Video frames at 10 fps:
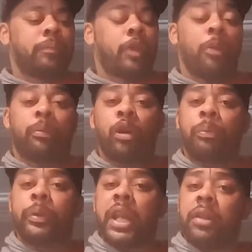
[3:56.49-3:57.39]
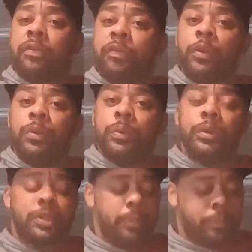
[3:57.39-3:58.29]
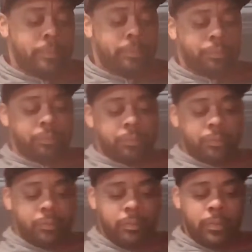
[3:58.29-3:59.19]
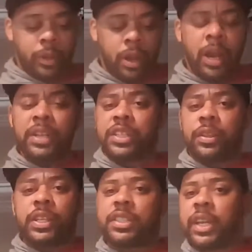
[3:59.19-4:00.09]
appropriate foods. All right, so this